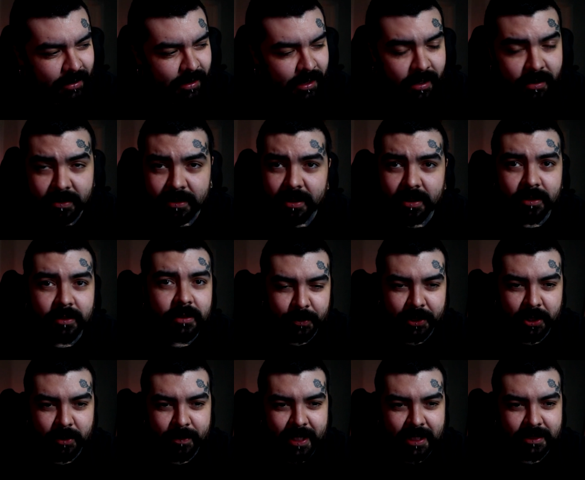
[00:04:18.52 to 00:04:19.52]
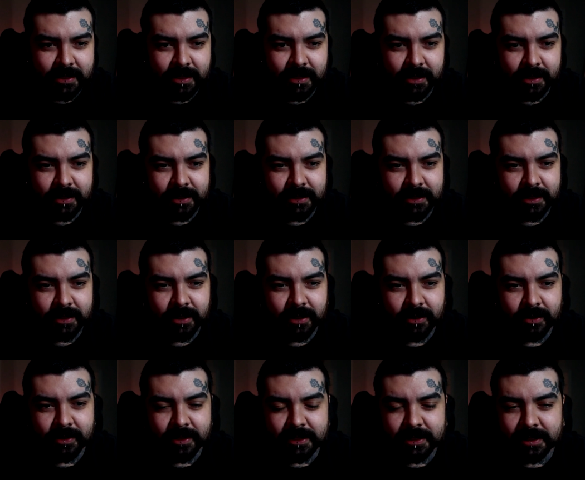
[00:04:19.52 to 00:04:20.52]
I don't know. We go back to the
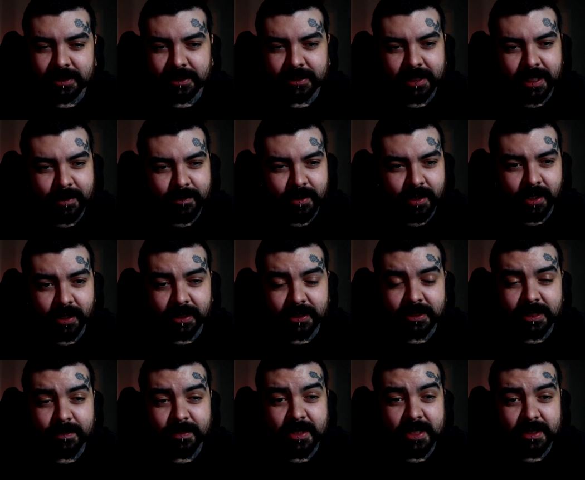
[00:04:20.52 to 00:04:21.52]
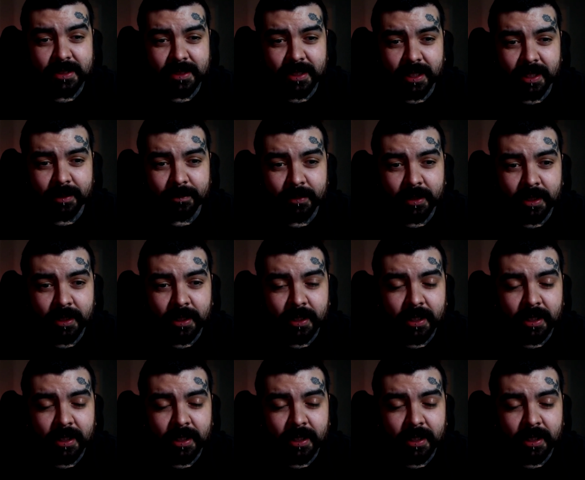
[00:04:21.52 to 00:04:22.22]
casino and it's the same thing, except this time